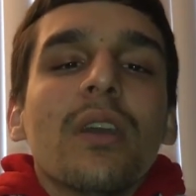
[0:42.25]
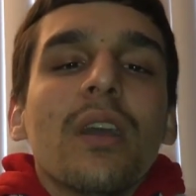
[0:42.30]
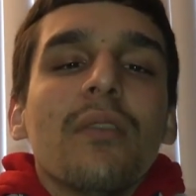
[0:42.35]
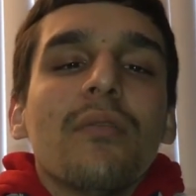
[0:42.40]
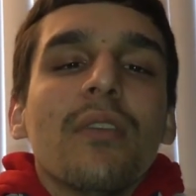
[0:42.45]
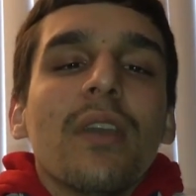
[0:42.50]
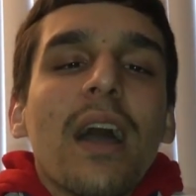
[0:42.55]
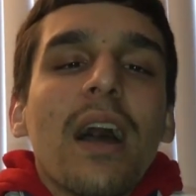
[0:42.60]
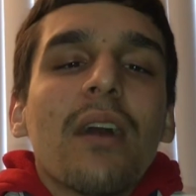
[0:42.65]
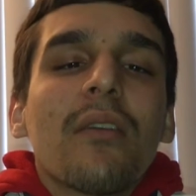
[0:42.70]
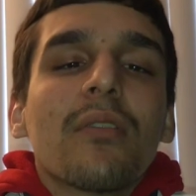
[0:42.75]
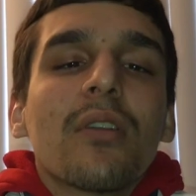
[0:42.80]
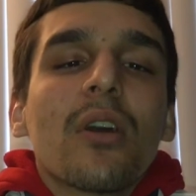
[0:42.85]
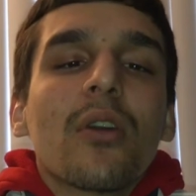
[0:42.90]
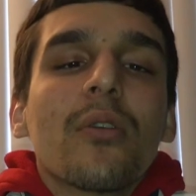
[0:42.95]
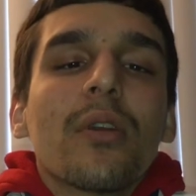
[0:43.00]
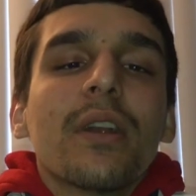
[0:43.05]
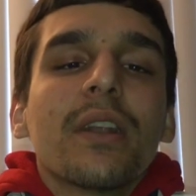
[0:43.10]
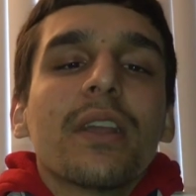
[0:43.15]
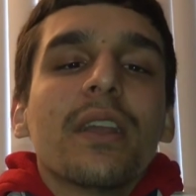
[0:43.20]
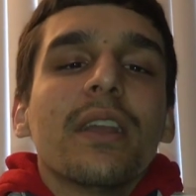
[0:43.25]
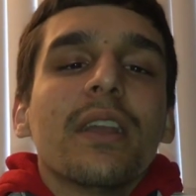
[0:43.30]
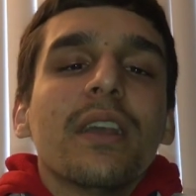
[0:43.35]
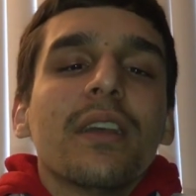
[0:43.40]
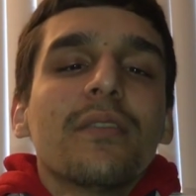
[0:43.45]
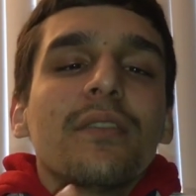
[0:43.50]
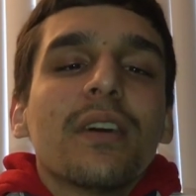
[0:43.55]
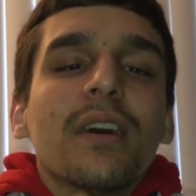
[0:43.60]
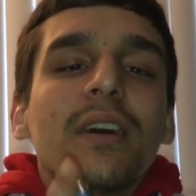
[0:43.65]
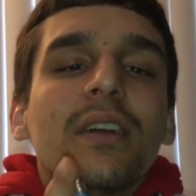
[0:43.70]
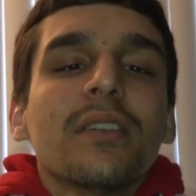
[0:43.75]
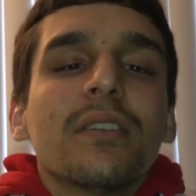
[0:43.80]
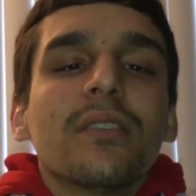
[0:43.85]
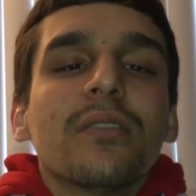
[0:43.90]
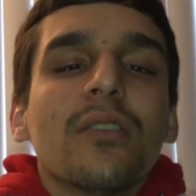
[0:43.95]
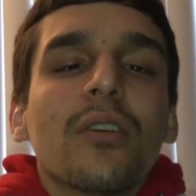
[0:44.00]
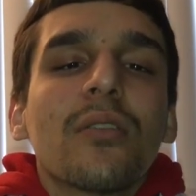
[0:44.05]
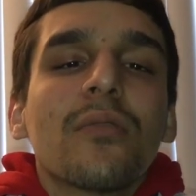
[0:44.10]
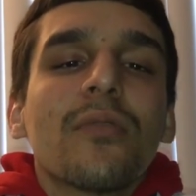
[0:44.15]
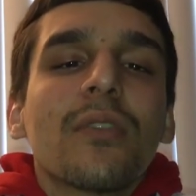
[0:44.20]
If you haven't already, hit that
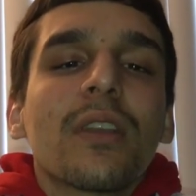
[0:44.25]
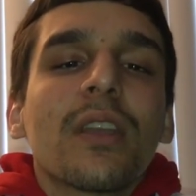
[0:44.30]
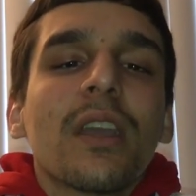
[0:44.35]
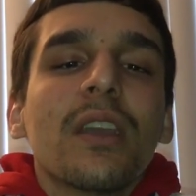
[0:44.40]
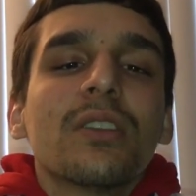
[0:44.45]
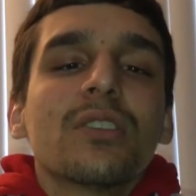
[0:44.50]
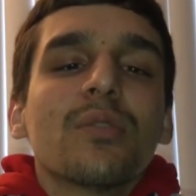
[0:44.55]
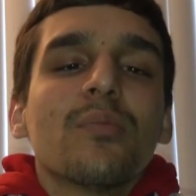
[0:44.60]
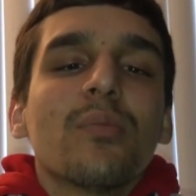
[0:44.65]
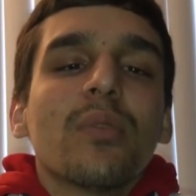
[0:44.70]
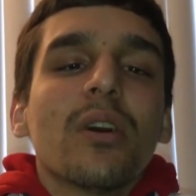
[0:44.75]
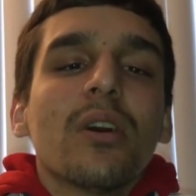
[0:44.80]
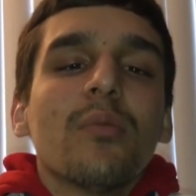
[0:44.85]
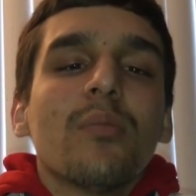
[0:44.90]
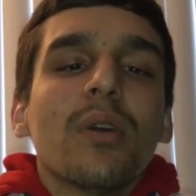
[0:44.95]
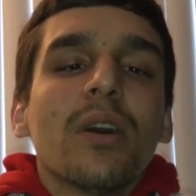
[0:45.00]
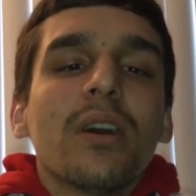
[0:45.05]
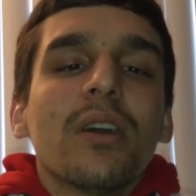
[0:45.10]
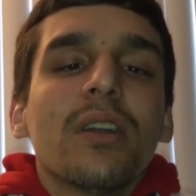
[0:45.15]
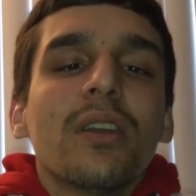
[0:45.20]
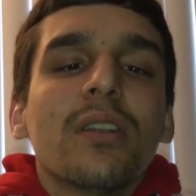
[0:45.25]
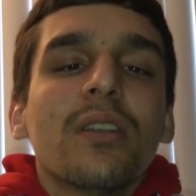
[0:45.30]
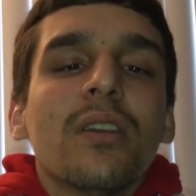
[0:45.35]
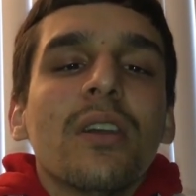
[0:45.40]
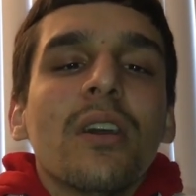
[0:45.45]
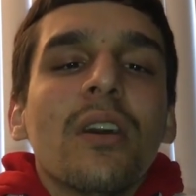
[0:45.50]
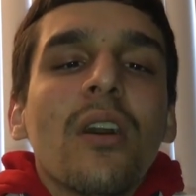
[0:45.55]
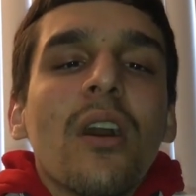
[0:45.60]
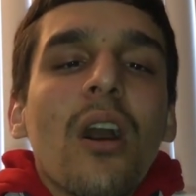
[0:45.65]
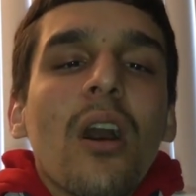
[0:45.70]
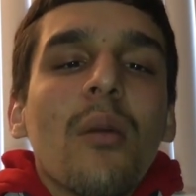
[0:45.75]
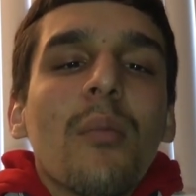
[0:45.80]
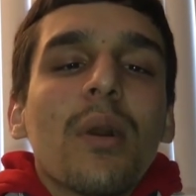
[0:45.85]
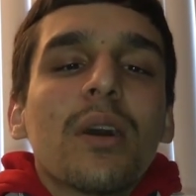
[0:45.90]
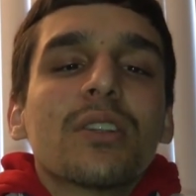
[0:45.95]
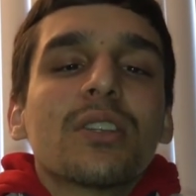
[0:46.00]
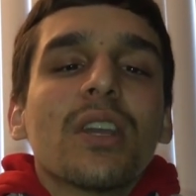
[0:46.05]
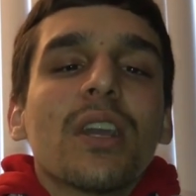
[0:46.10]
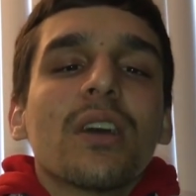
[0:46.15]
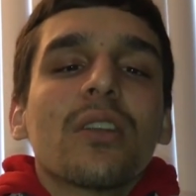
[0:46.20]
notification bell button on
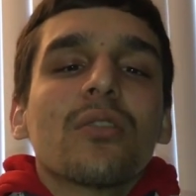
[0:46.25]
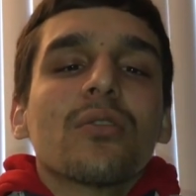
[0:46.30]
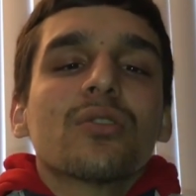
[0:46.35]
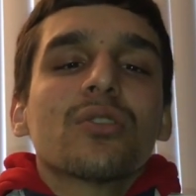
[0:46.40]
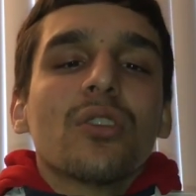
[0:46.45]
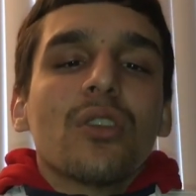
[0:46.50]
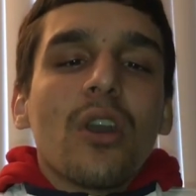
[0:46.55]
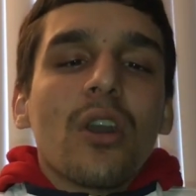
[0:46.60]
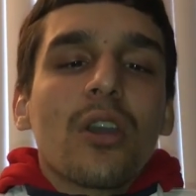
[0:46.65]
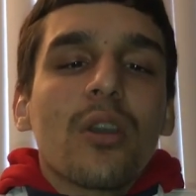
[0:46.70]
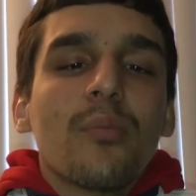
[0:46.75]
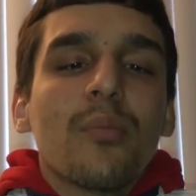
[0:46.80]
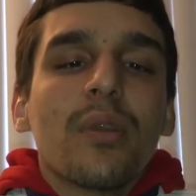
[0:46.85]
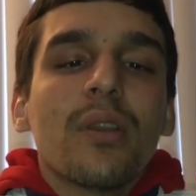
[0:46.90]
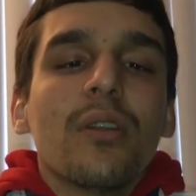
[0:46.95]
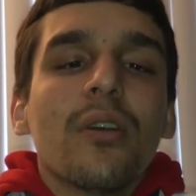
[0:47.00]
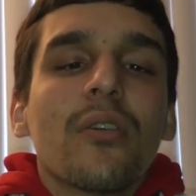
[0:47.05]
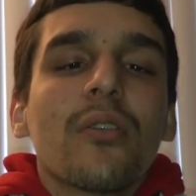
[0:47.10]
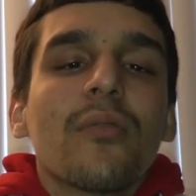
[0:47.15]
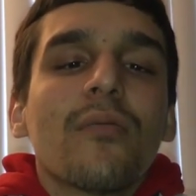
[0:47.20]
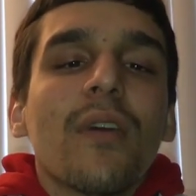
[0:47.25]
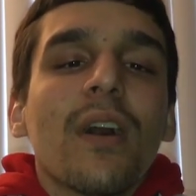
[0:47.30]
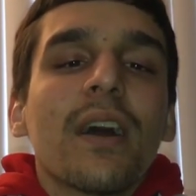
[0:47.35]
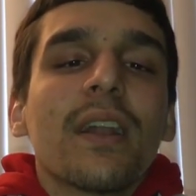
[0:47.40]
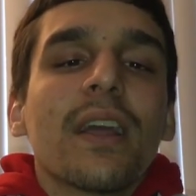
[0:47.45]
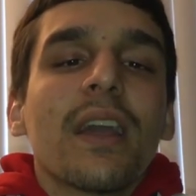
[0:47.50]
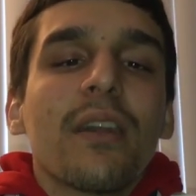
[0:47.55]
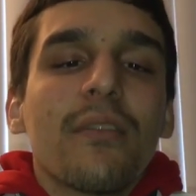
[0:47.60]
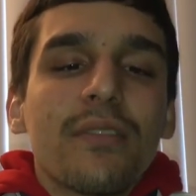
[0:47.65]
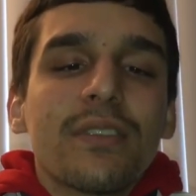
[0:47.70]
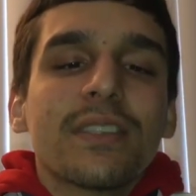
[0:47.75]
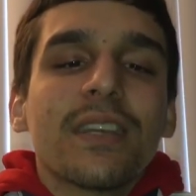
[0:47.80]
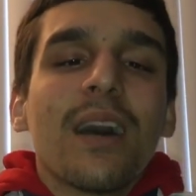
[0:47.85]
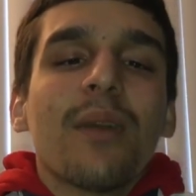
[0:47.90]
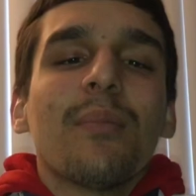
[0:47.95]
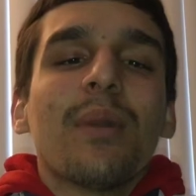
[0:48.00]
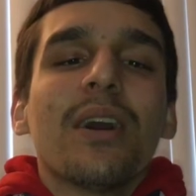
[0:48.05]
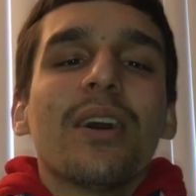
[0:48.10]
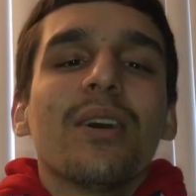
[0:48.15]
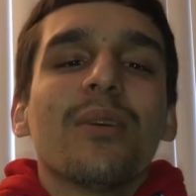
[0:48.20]
my channel so y'all could be notified every
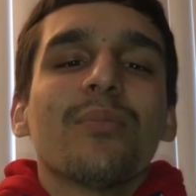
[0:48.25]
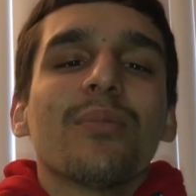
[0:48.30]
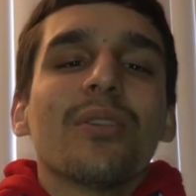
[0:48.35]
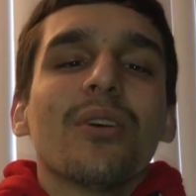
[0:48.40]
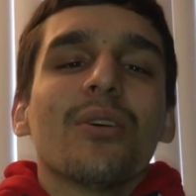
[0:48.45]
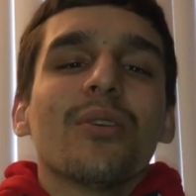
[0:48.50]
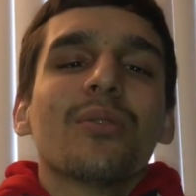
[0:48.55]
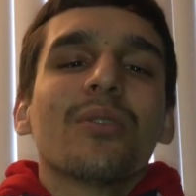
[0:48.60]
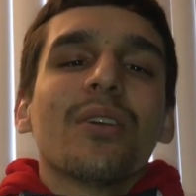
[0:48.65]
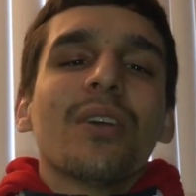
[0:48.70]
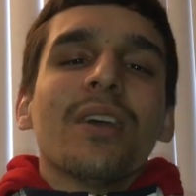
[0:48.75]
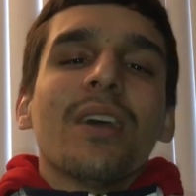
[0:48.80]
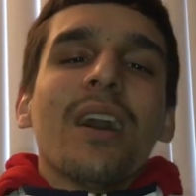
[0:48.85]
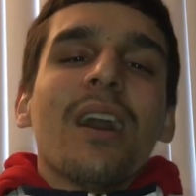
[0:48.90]
time I upload.